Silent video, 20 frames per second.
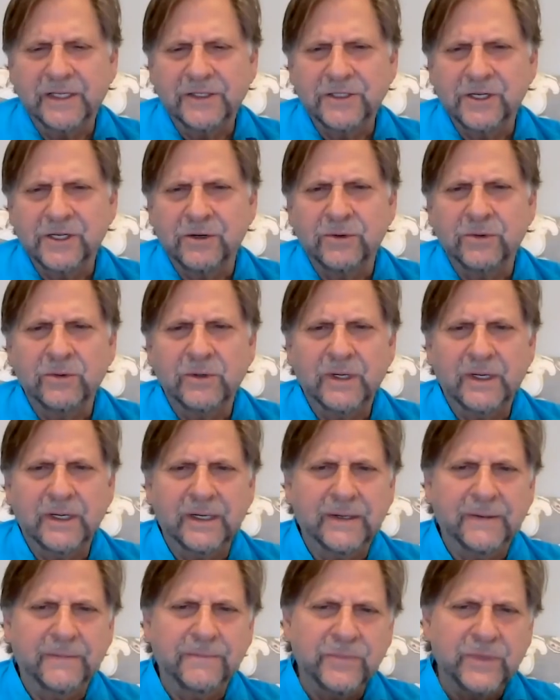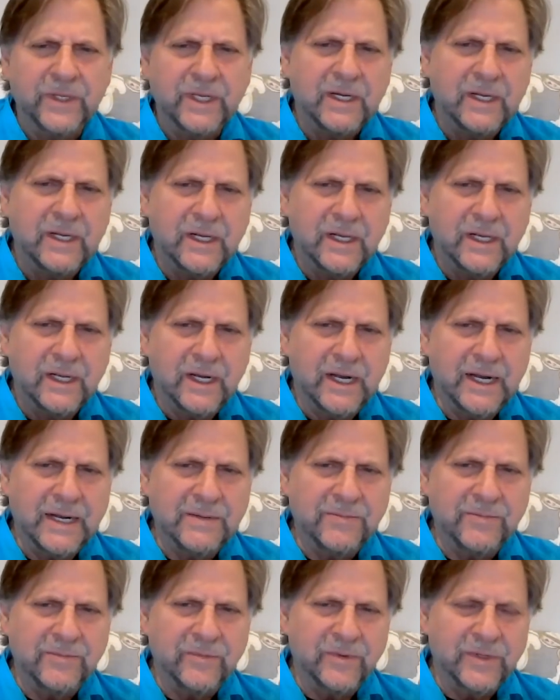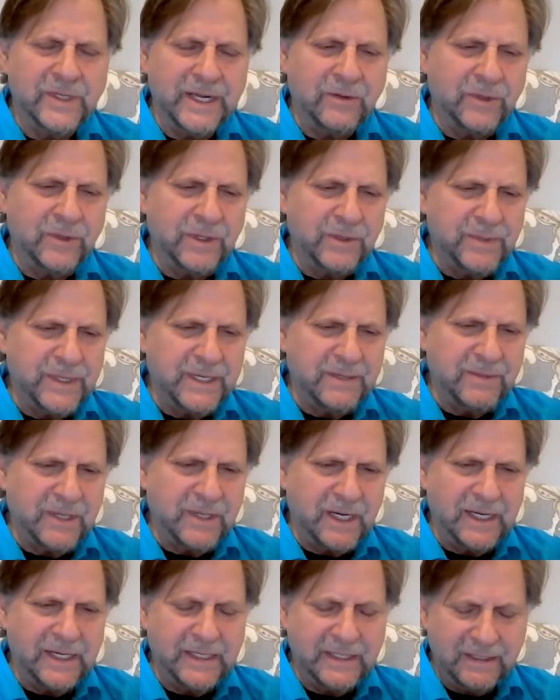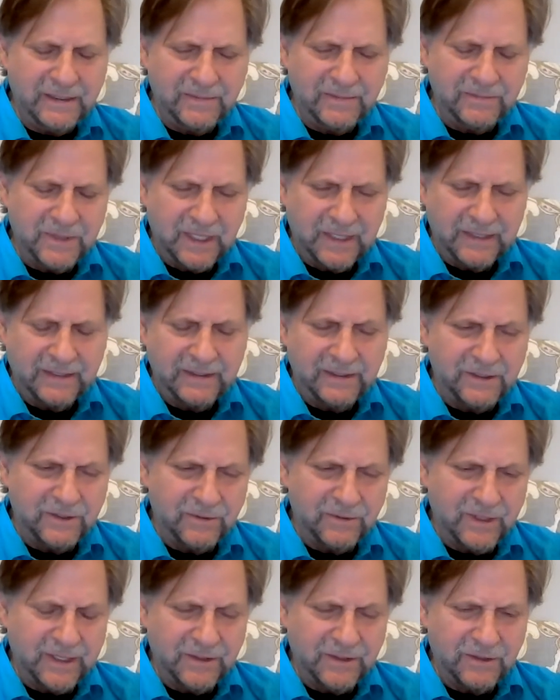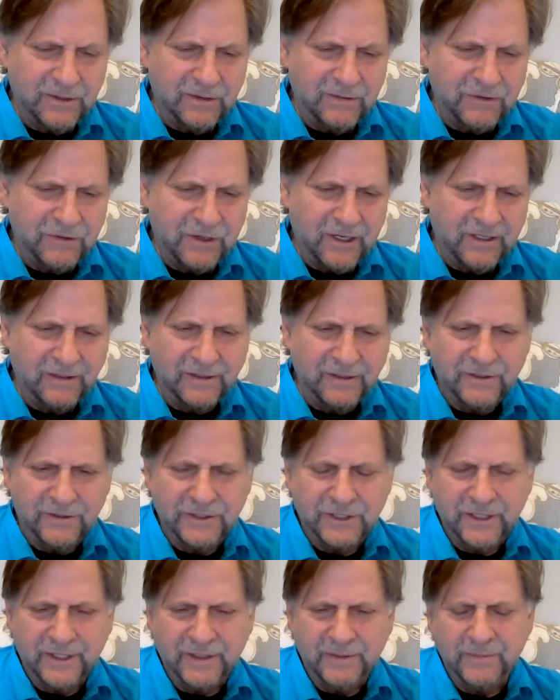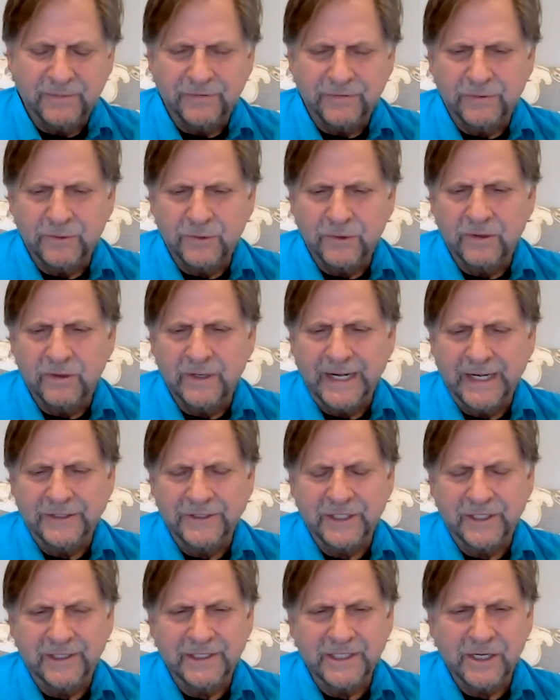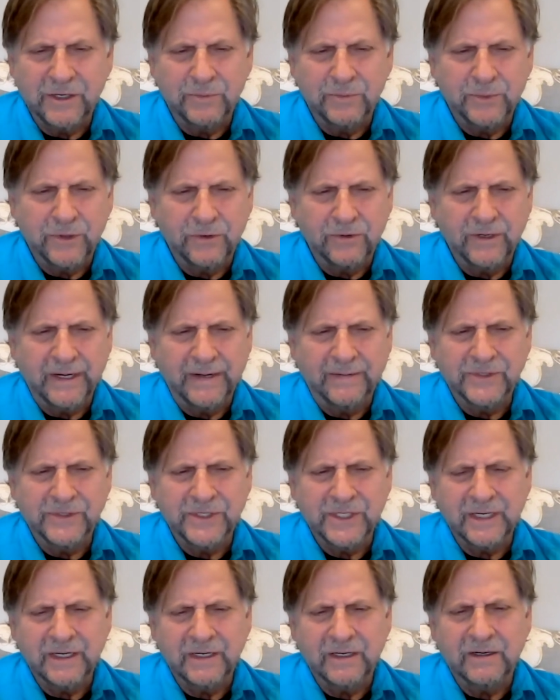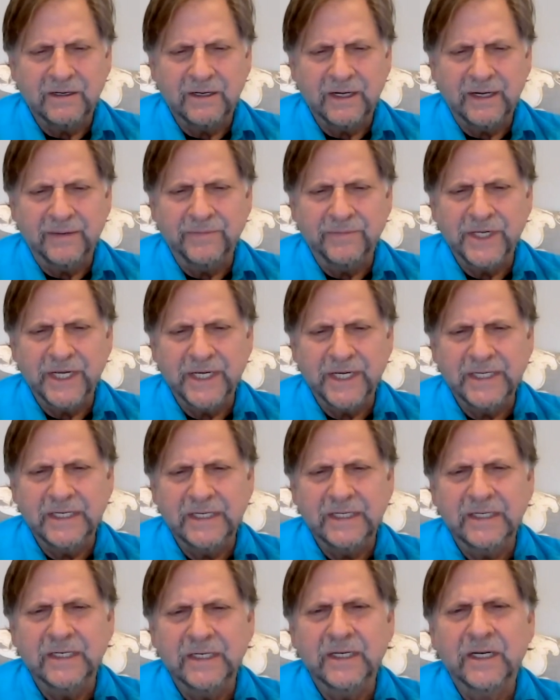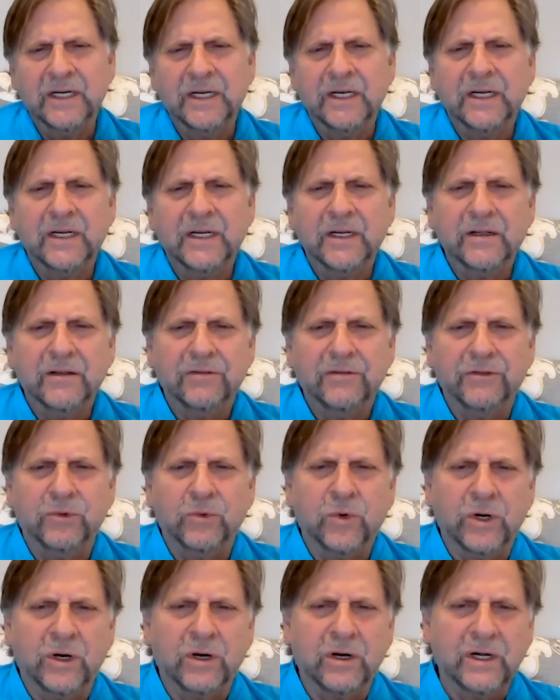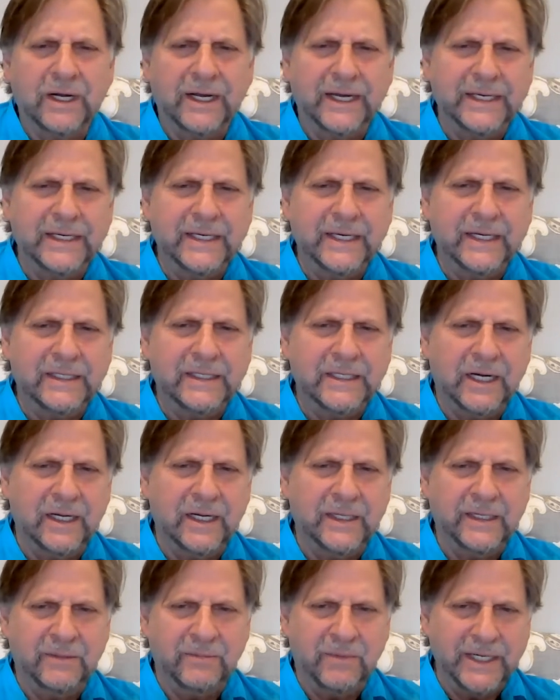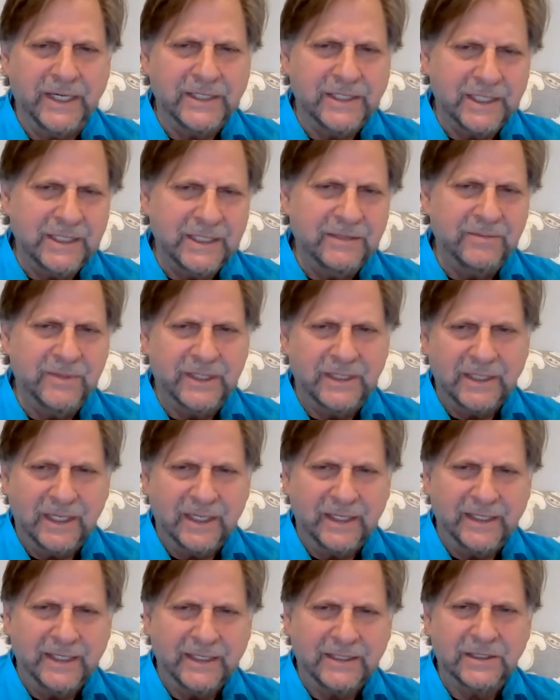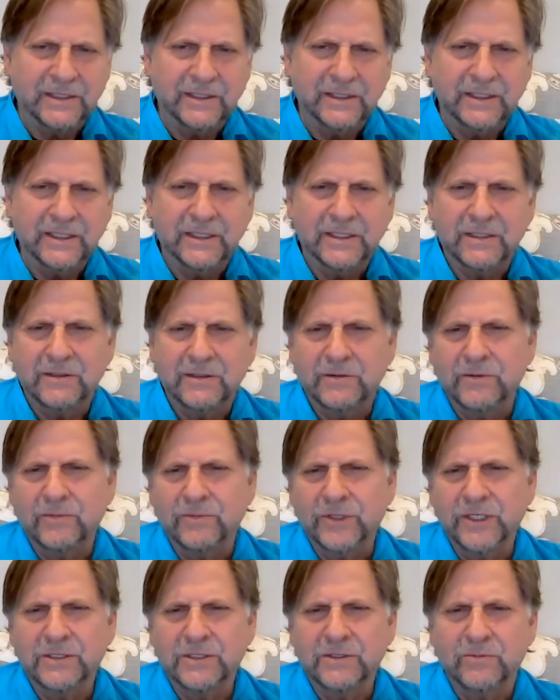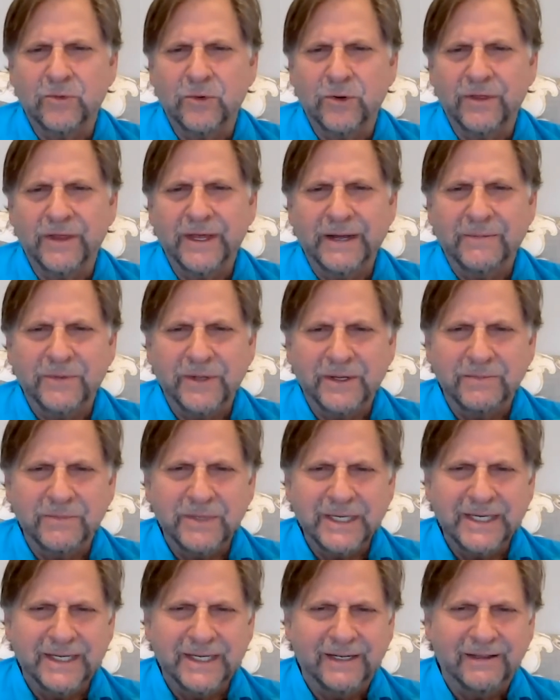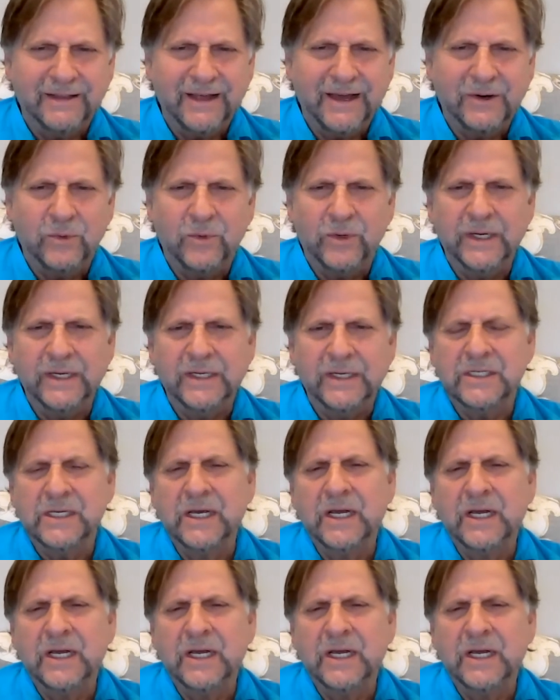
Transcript: So I'm now with the PMI. I'm kind of the director of thought leadership for Agile at Scale programs there. I'm taking the work I had done and my team had done. Actually, it's just more them than me in a lot of ways